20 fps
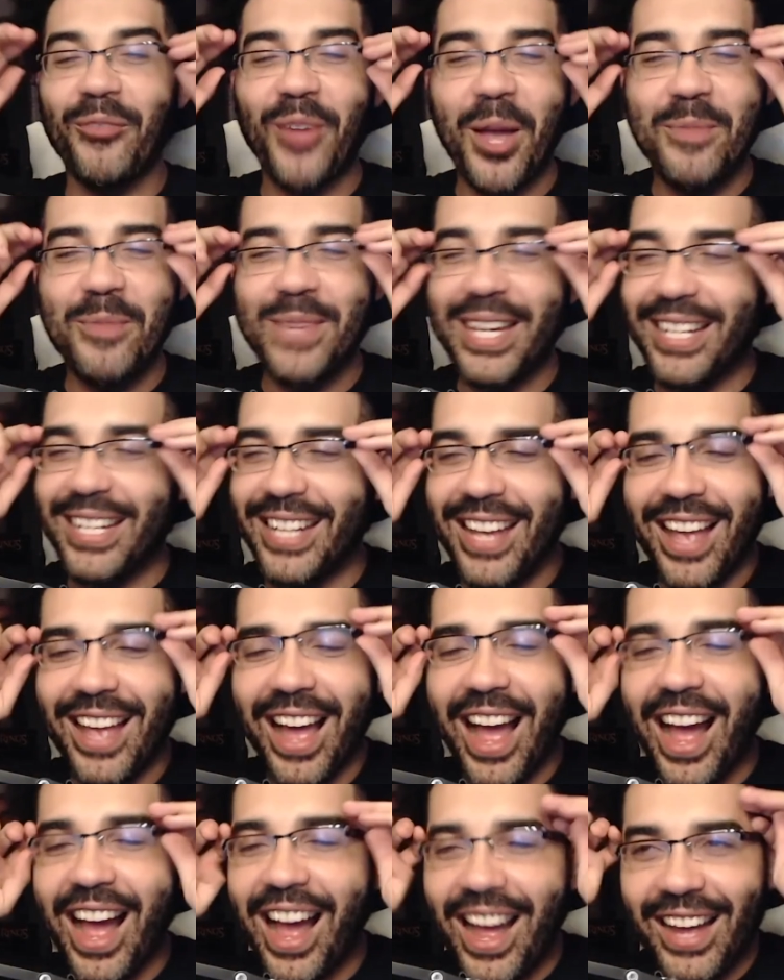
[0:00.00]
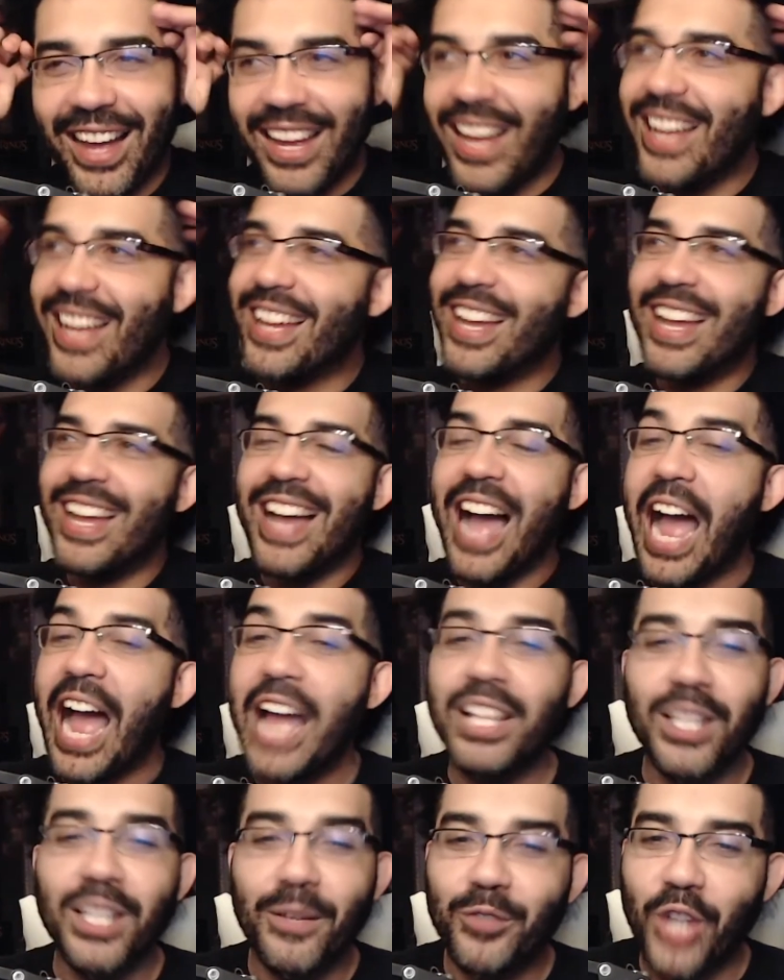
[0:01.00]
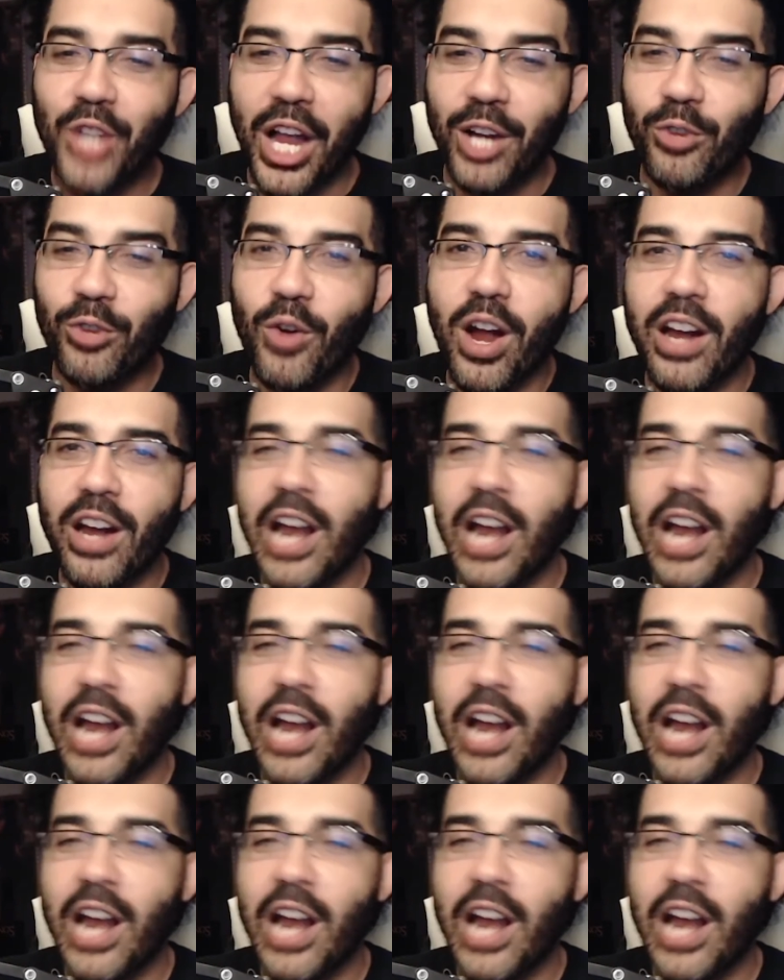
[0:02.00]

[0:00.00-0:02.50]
I mean, I love John Cryer.